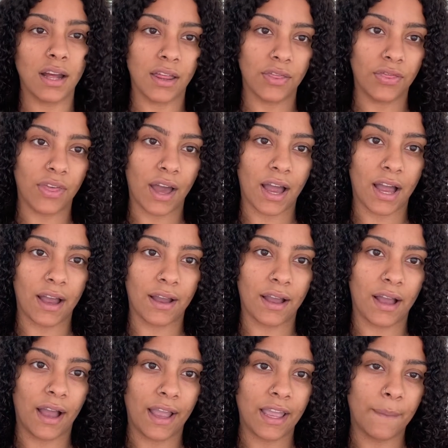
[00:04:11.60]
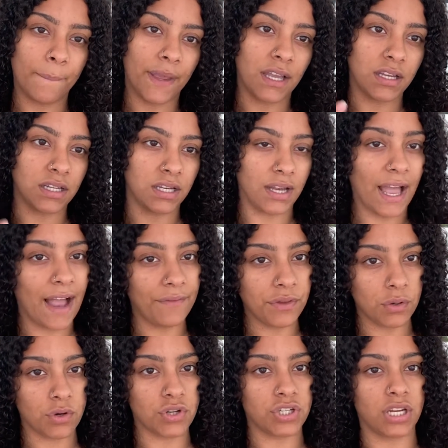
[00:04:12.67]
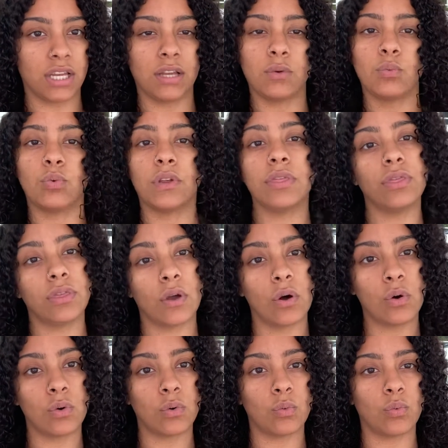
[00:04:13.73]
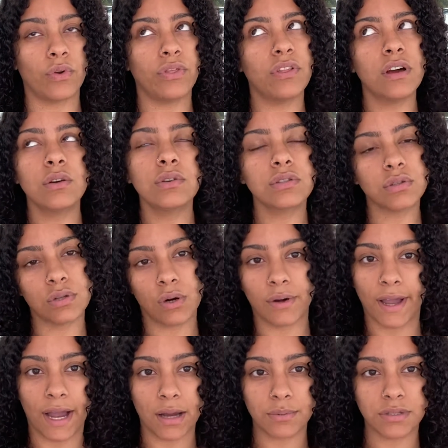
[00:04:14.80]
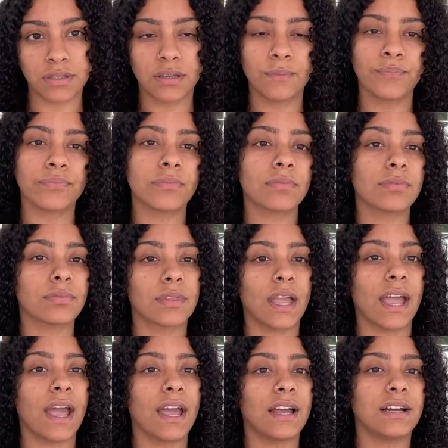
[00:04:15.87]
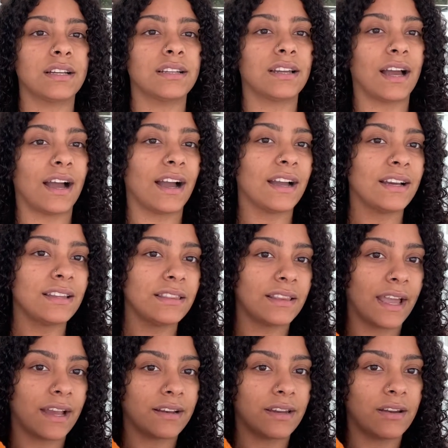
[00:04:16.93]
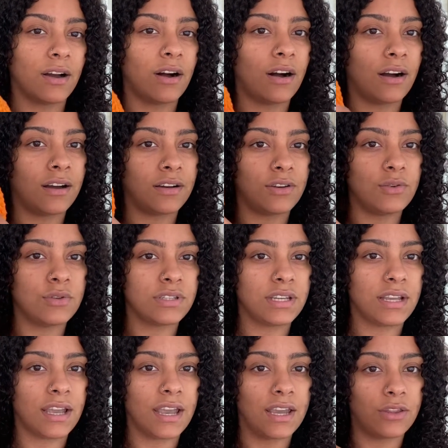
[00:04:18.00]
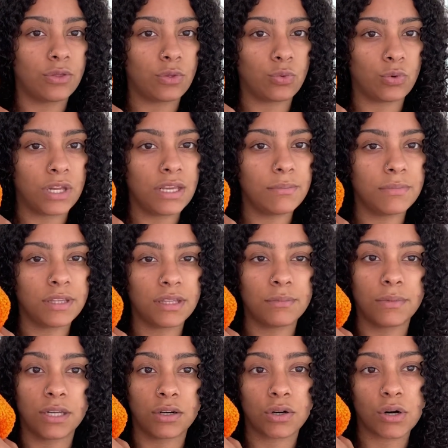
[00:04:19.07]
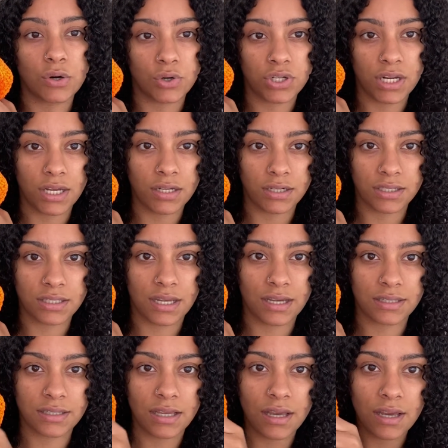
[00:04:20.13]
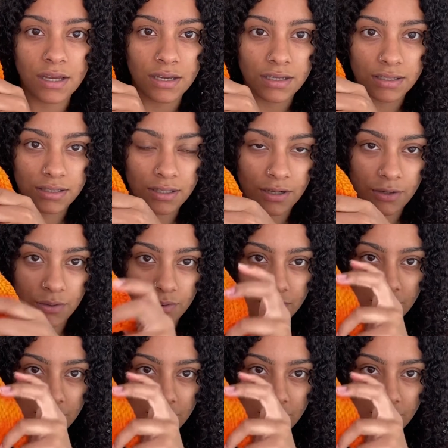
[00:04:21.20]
that I can make a half double crochet with little to no gaps? And I landed on using a 3mm crochet hook size. So